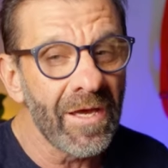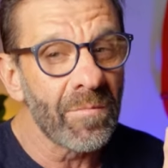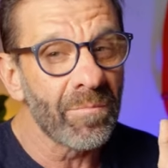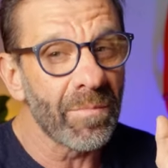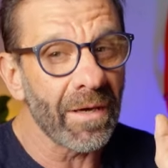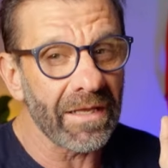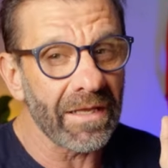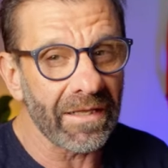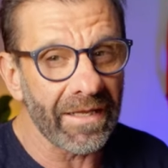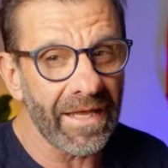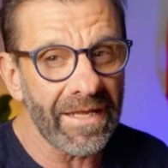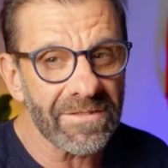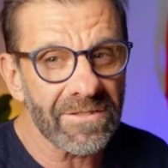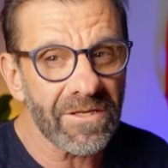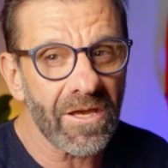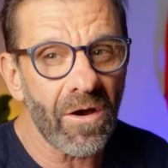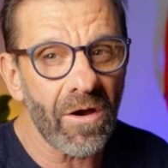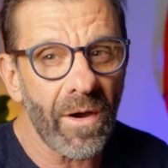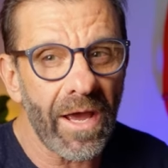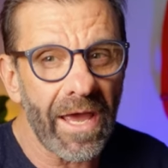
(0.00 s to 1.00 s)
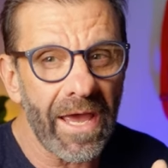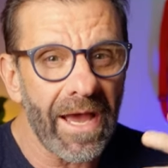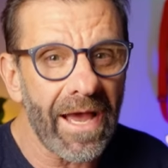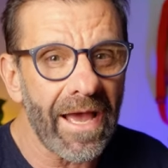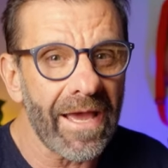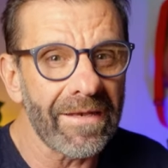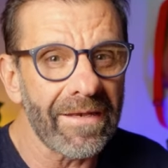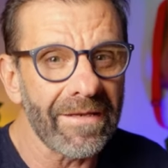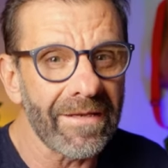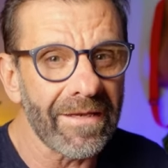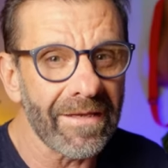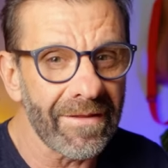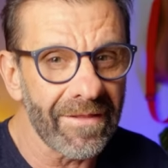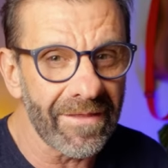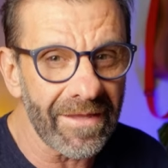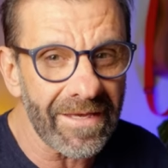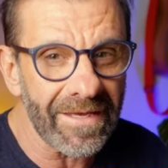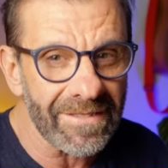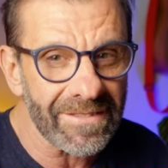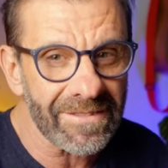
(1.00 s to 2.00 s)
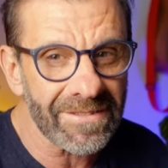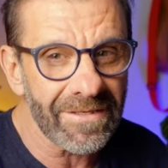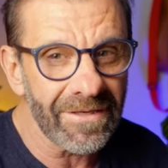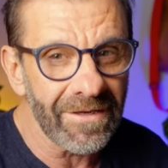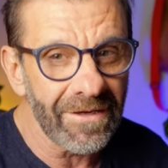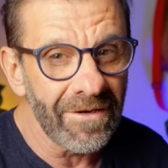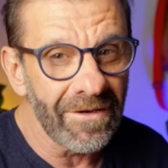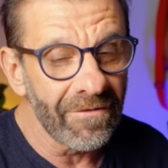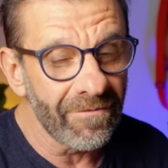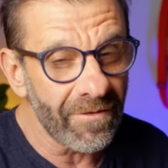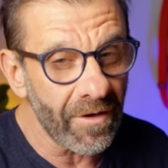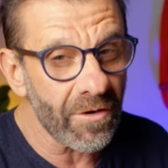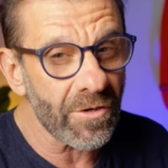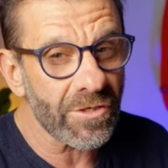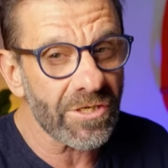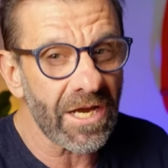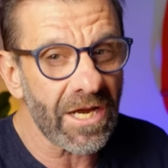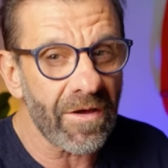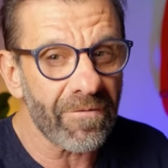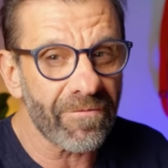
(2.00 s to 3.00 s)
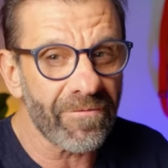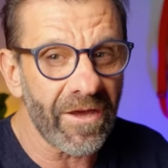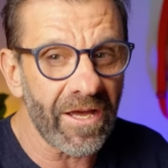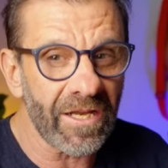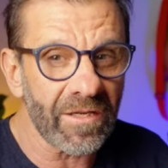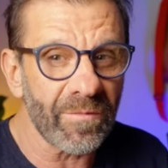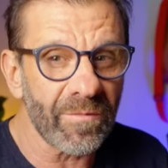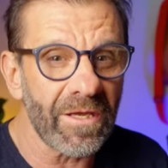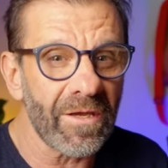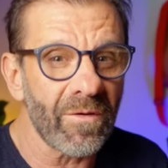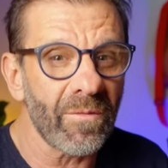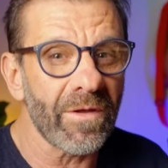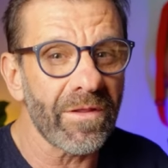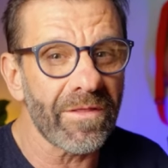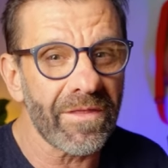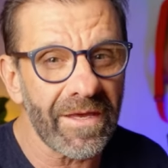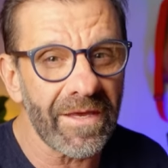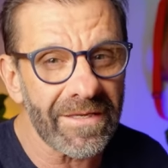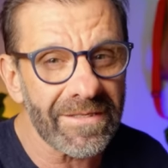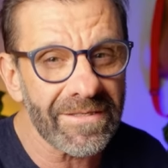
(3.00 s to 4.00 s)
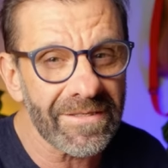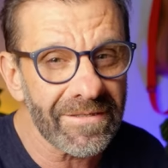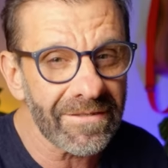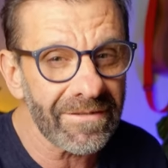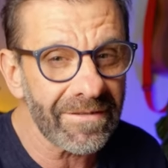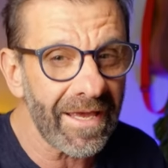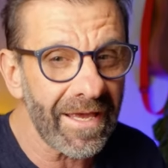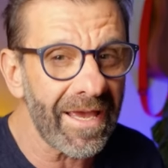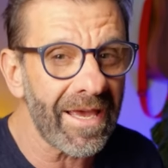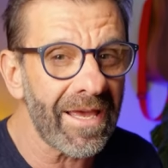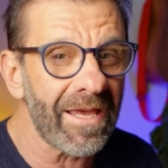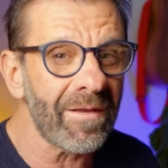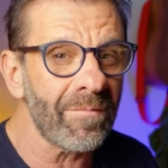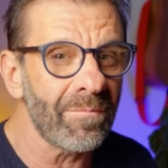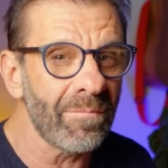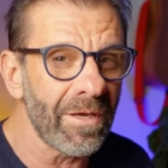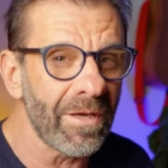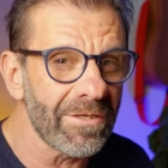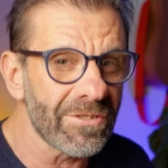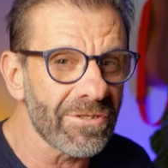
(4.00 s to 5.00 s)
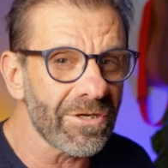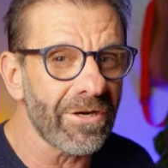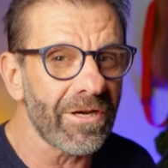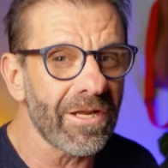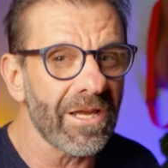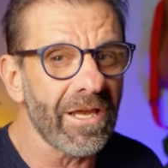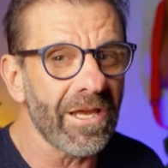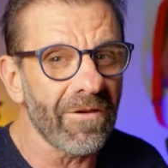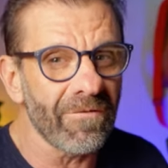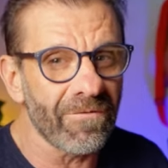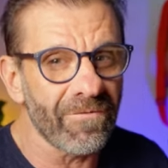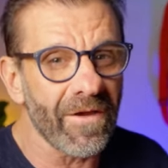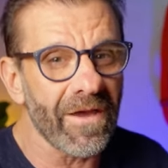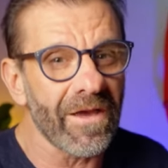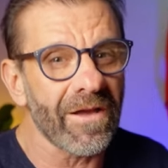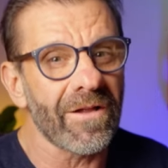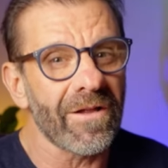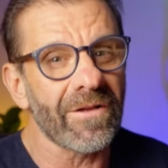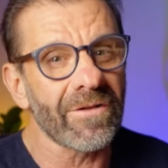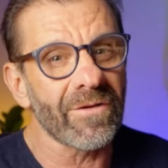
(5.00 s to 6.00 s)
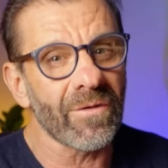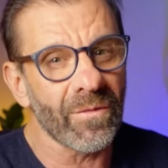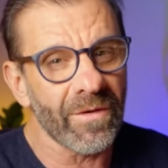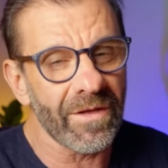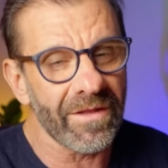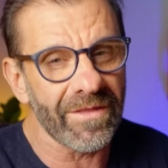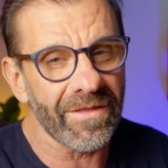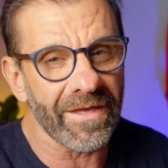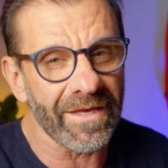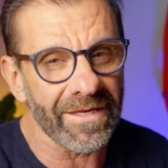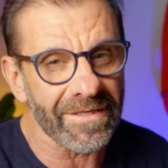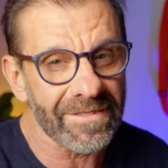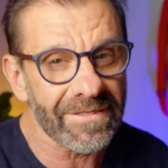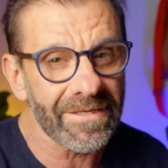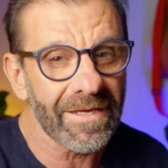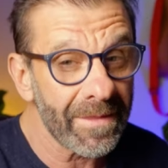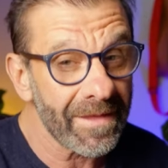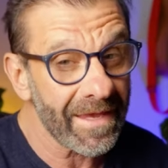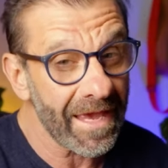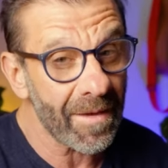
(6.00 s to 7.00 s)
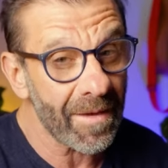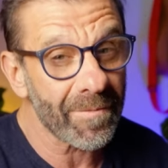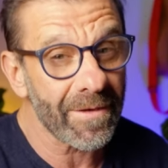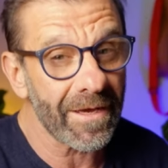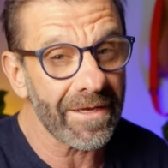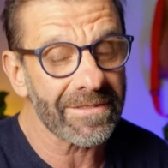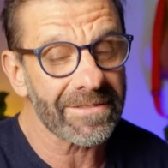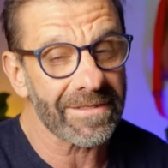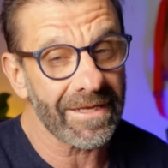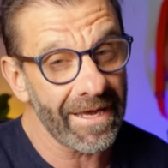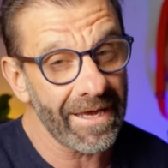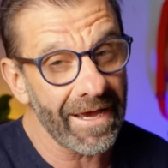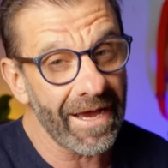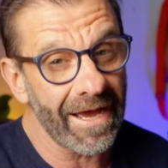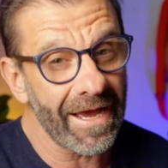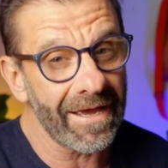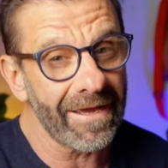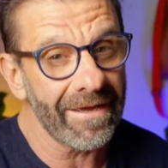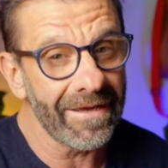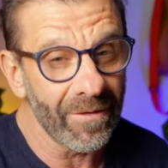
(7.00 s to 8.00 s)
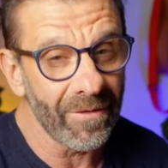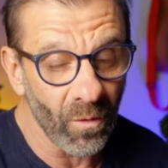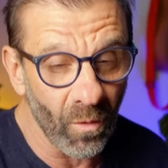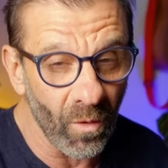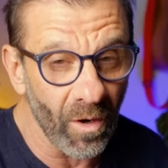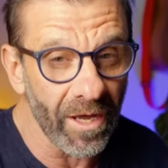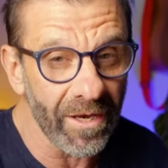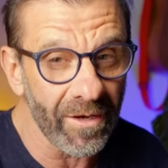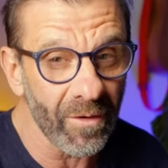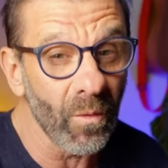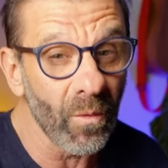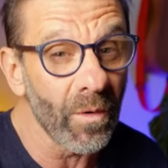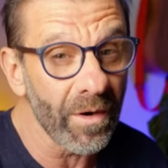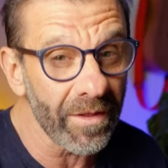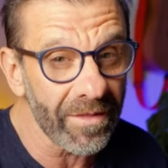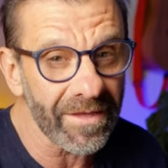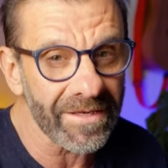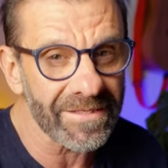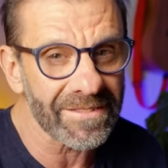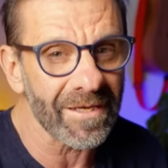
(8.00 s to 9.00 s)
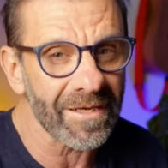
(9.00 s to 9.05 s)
but Lensgo AI did this Photoshop failed me with this, and Midjourney failed with this. CapCut's AI won with this